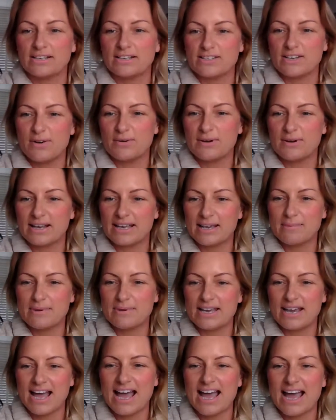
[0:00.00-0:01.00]
So give me
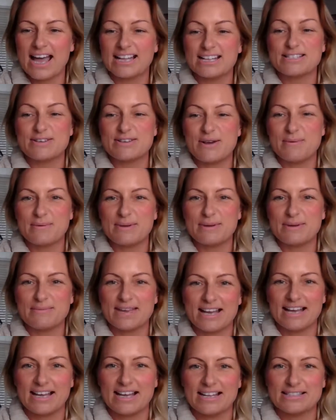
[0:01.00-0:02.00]
your hands up, give me
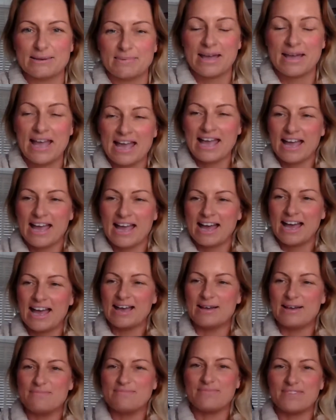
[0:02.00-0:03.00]
your hands up.
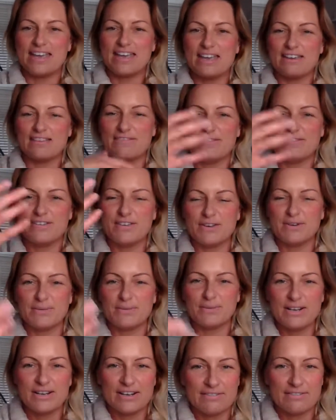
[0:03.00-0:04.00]
Um, if
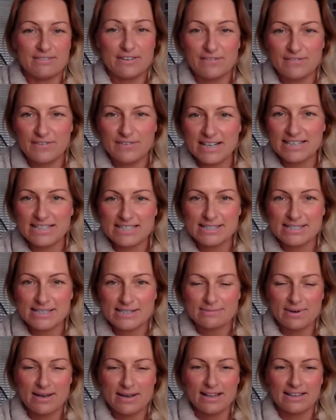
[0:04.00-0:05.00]
you, you know, if you're feeling this
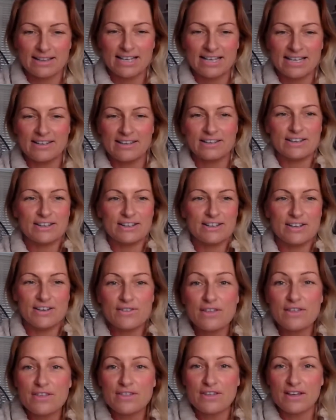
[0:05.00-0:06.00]
as well. And then the
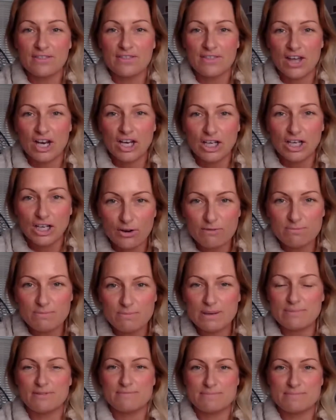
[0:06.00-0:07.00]
other thing that a lot of
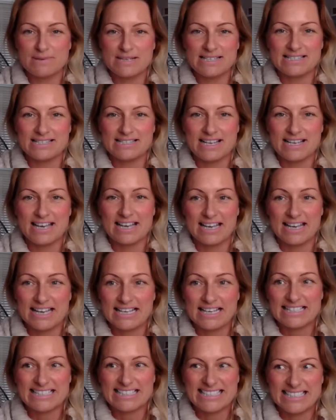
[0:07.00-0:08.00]
people have been saying
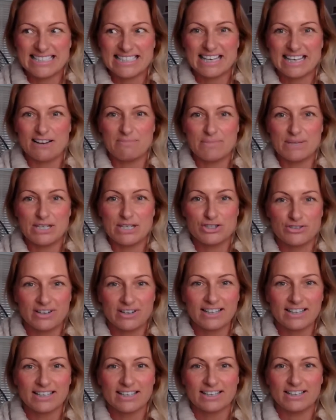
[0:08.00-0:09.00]
is like, I've been
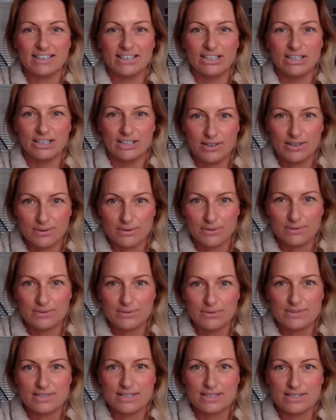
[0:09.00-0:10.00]
drinking
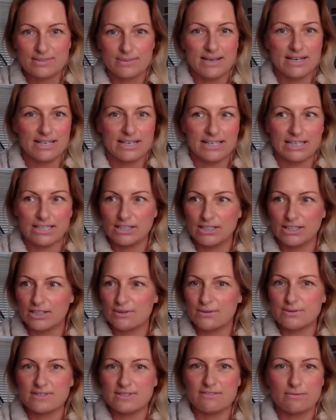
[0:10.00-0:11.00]
loads as well, like
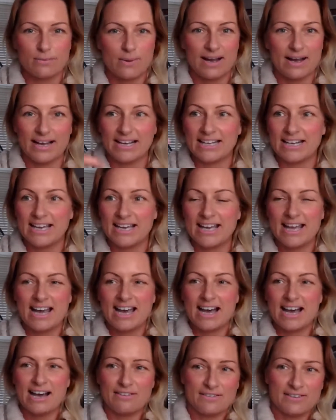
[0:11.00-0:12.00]
loads of wine.
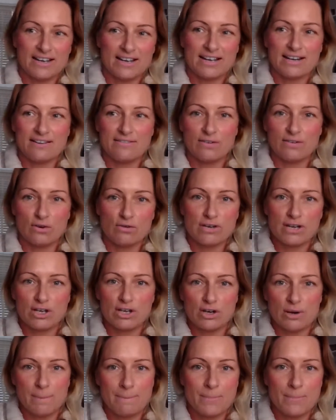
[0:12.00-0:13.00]
I've kind of
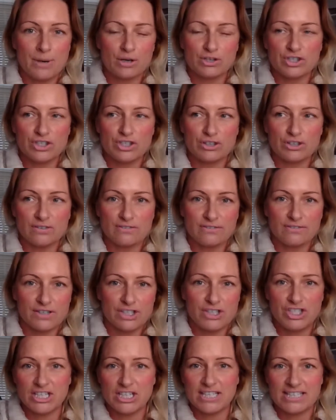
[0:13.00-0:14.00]
already got a punch on for
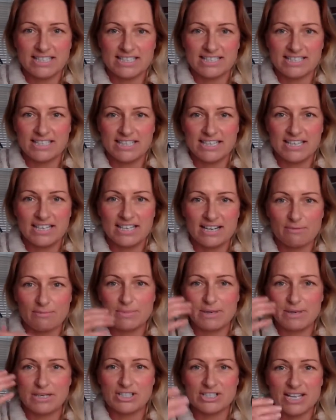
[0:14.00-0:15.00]
G and T, and
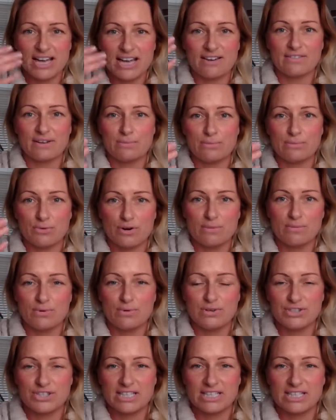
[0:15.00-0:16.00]
I've been just having more and
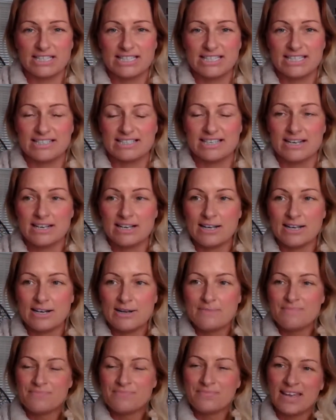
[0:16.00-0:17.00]
more G and Ts.
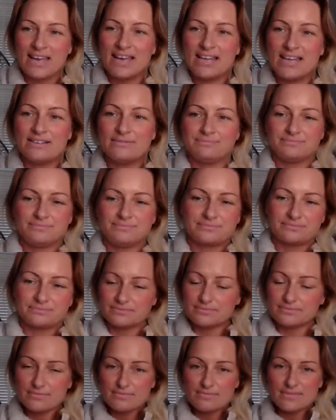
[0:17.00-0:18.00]
And
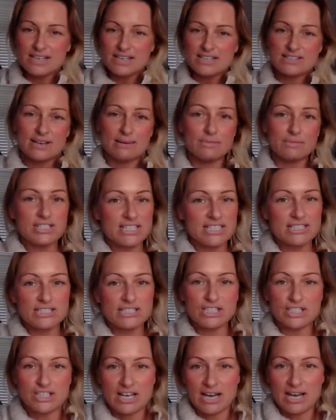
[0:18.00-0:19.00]
so I'm not here
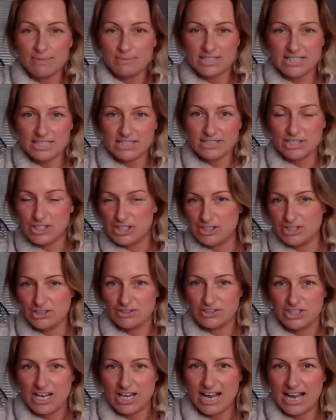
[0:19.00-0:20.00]
to I'm not here to
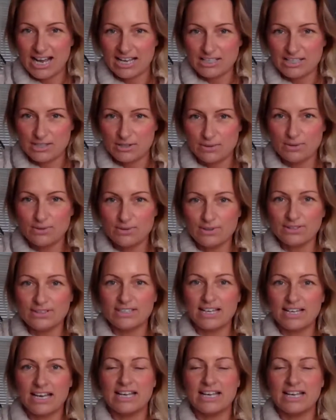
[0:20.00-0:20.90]
judge at all.